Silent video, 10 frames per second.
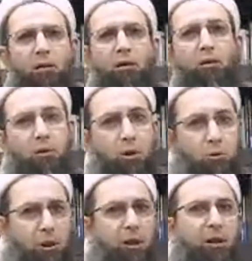
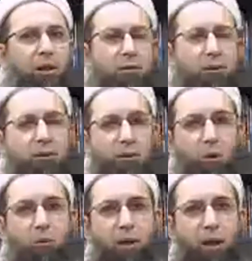Note Allah
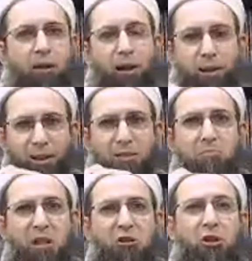over here, Allah
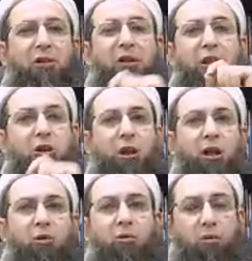mentioned
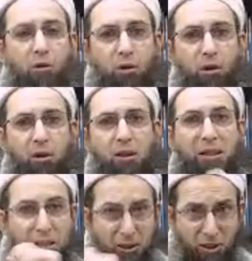Rijalullah.
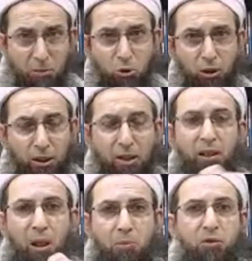Kitabullah
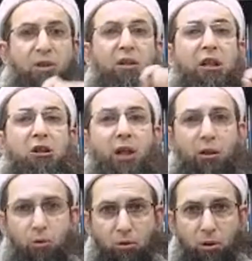comes with
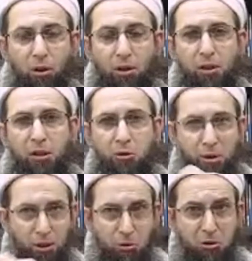Rijalullah. You
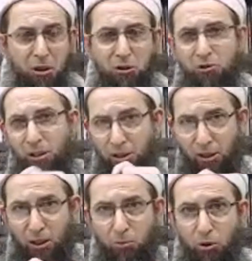cannot understand
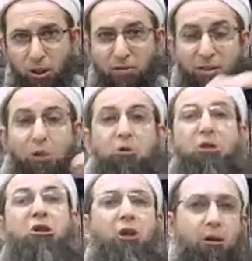Kitabullah without
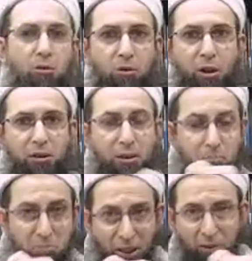Rijalullah, the
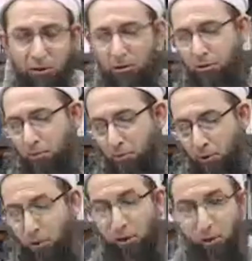men,
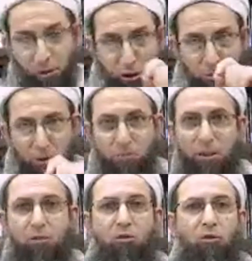the knowledgeable
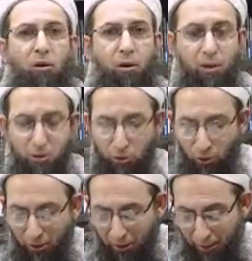men, the fuqaha, the
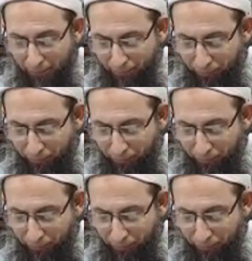salihin.